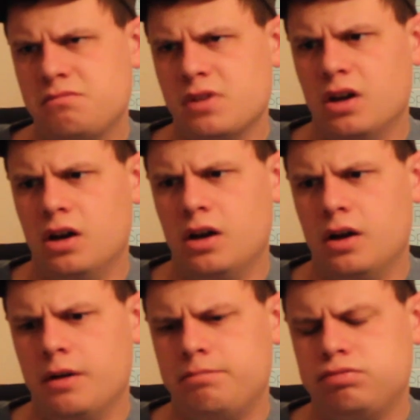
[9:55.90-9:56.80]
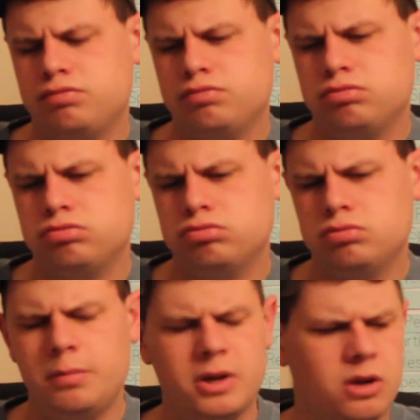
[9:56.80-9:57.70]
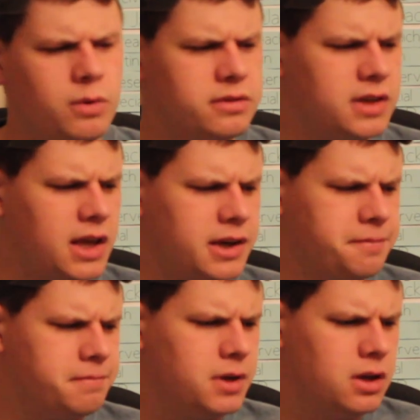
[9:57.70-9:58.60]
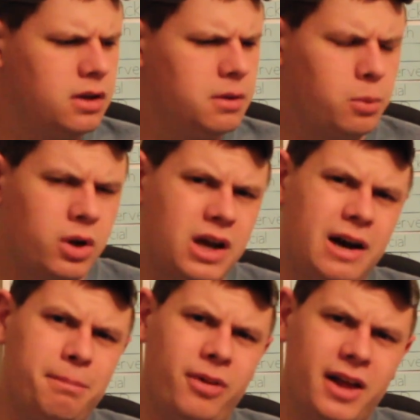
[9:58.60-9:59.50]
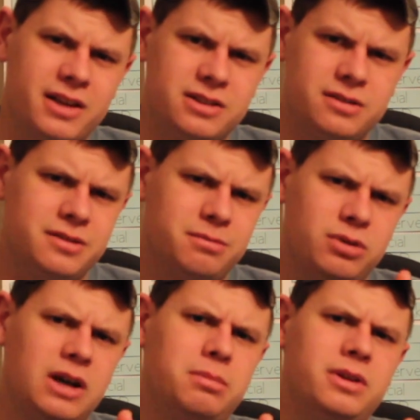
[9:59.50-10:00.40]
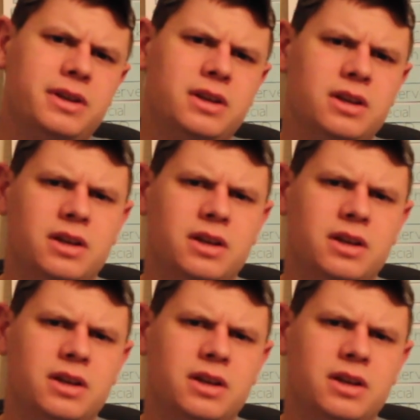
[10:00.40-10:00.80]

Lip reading: what would be a good way of saying it? More complex, probably.